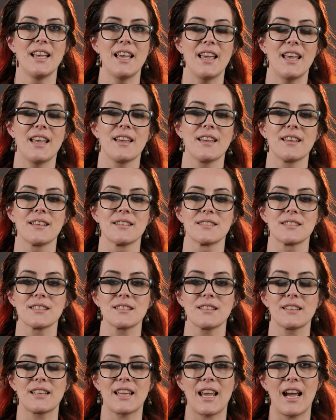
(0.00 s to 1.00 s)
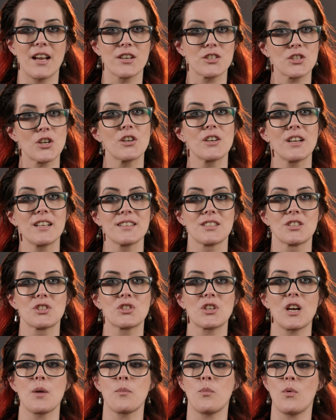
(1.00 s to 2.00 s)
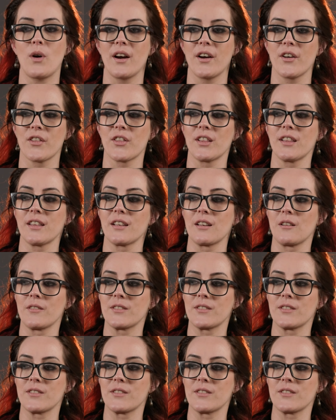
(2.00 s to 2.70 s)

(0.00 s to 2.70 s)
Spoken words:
and catch her nice and sharp while the little